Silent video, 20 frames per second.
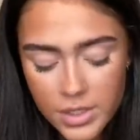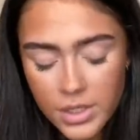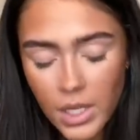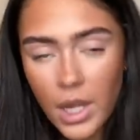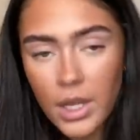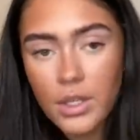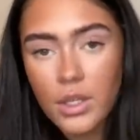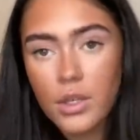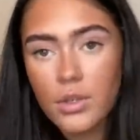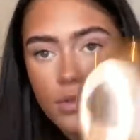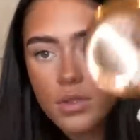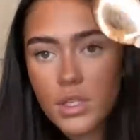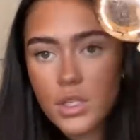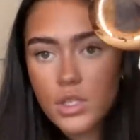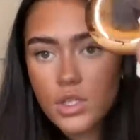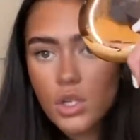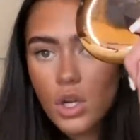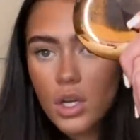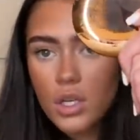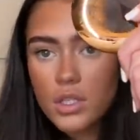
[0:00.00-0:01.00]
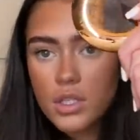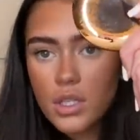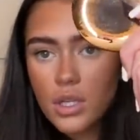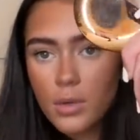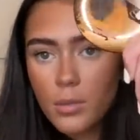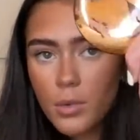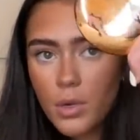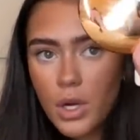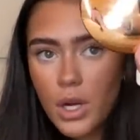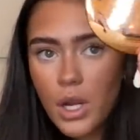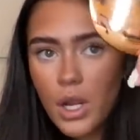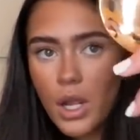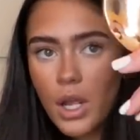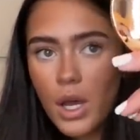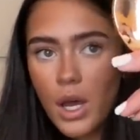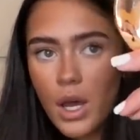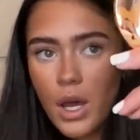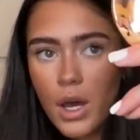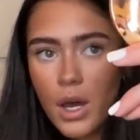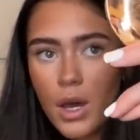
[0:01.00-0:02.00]
I use this Charlotte Tilbury
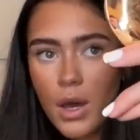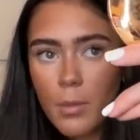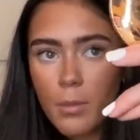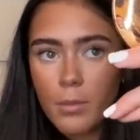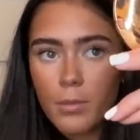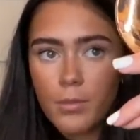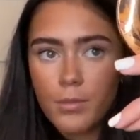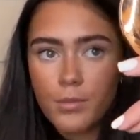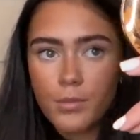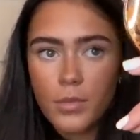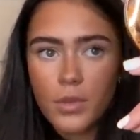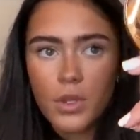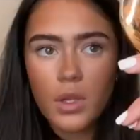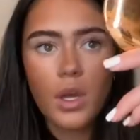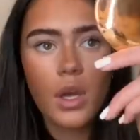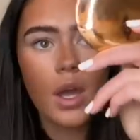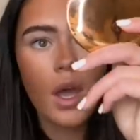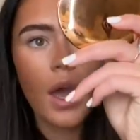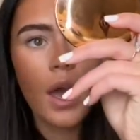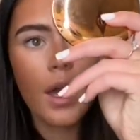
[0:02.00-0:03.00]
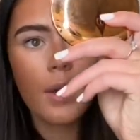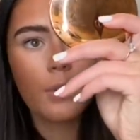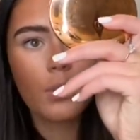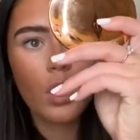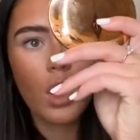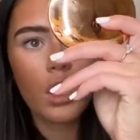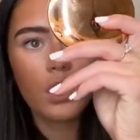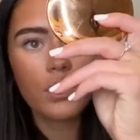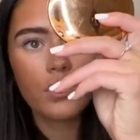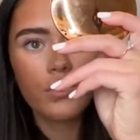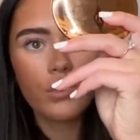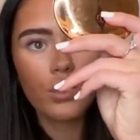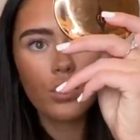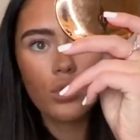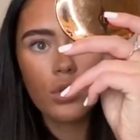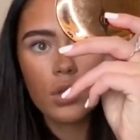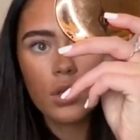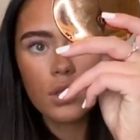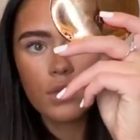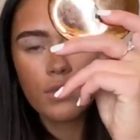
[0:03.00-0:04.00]
um, Airbrush Flawless